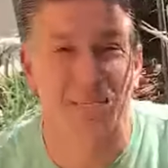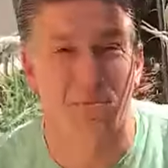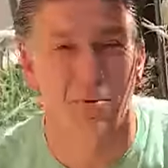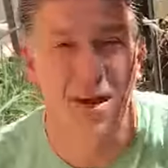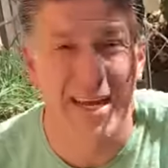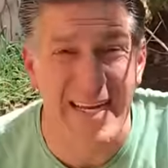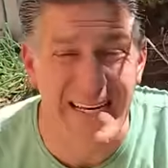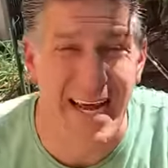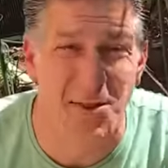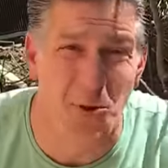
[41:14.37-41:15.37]
it's breaking
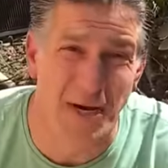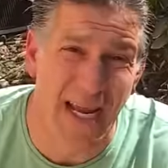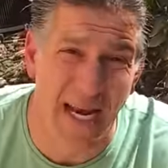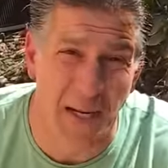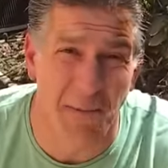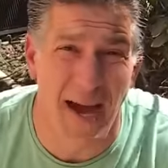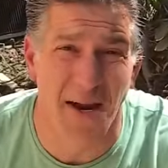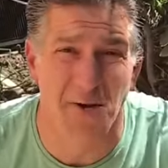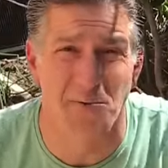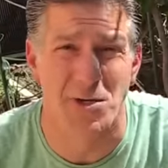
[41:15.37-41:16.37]
down the organic
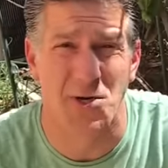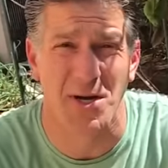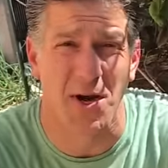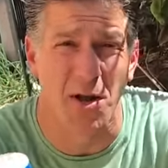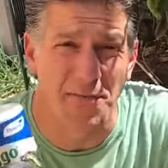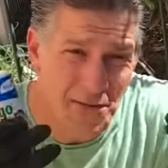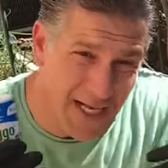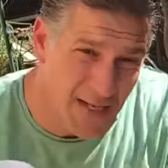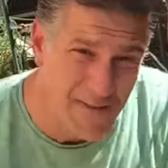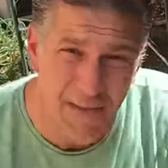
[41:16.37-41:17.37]
matter and returning all of those
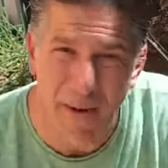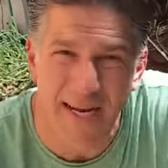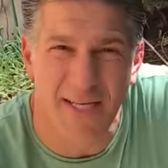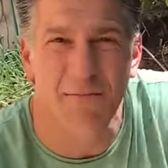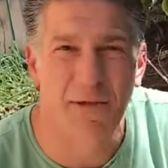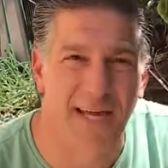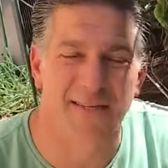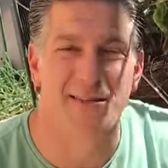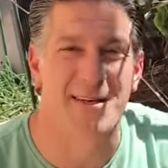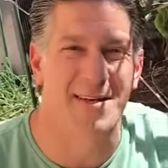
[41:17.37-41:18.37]
elements back to the plant
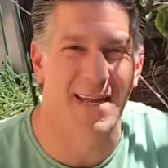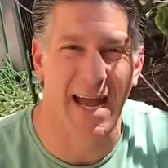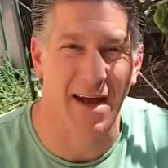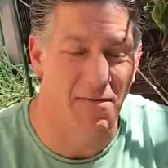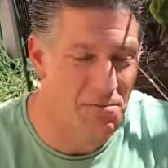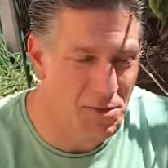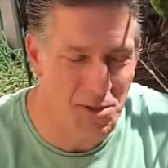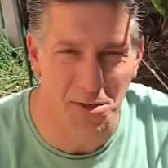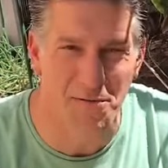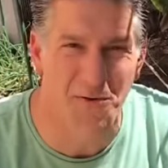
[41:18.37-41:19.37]
so that you can have a
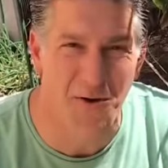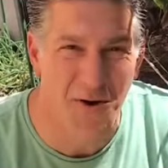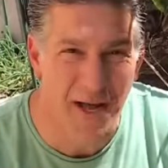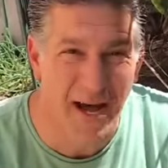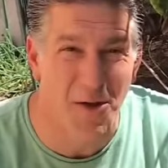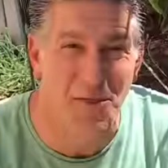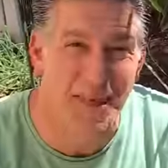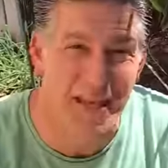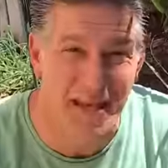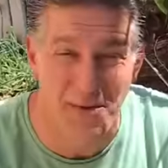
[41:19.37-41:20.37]
beautiful,
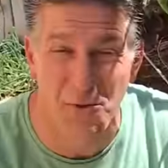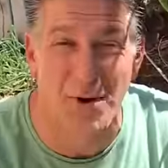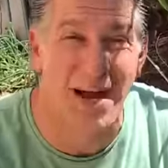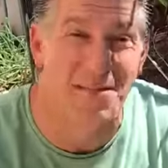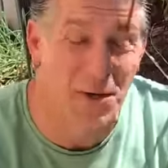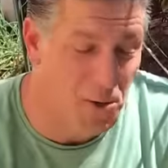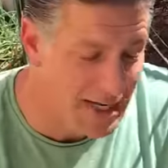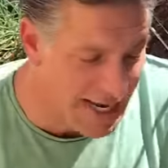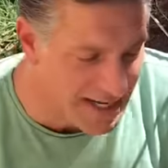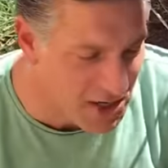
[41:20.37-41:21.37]
healthy, and thriving
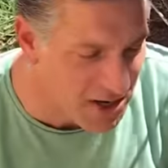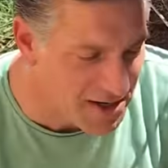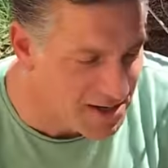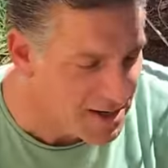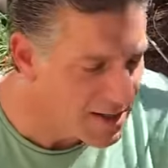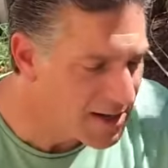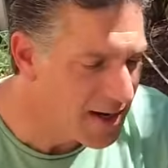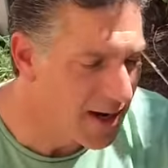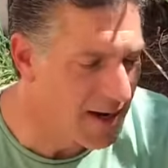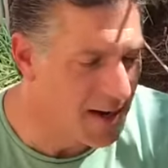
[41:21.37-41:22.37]
organic garden.
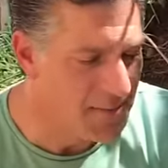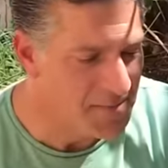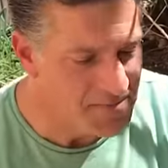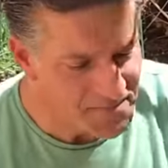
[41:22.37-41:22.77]
Um,